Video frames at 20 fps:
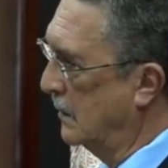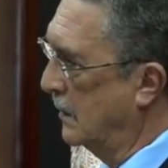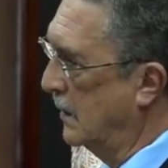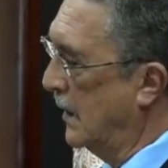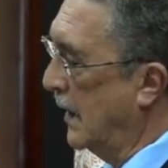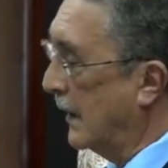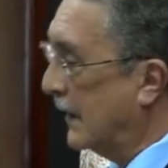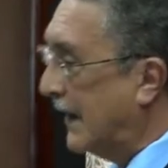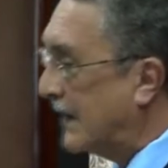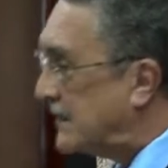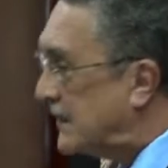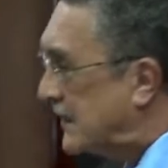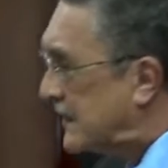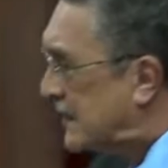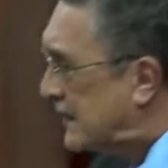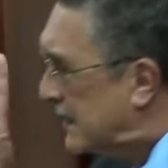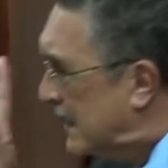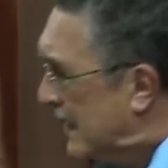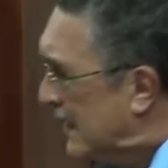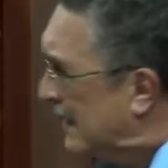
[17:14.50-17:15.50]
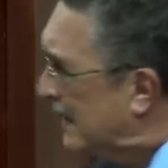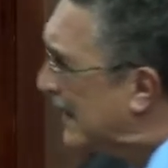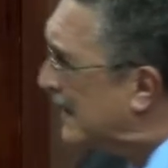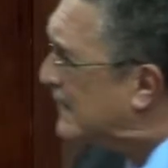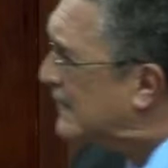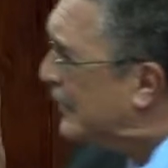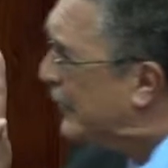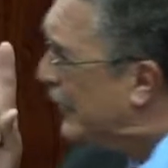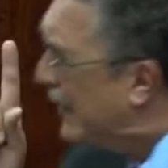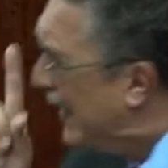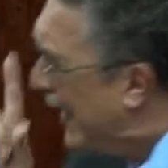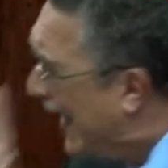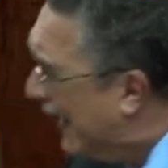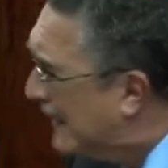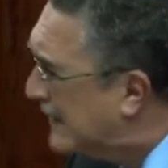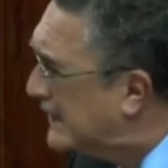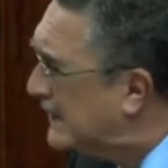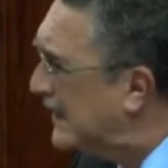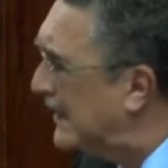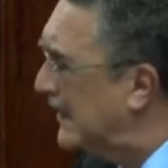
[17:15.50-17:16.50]
That's a thing, that's a
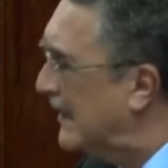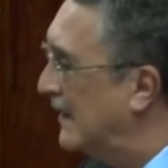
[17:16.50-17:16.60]
reality.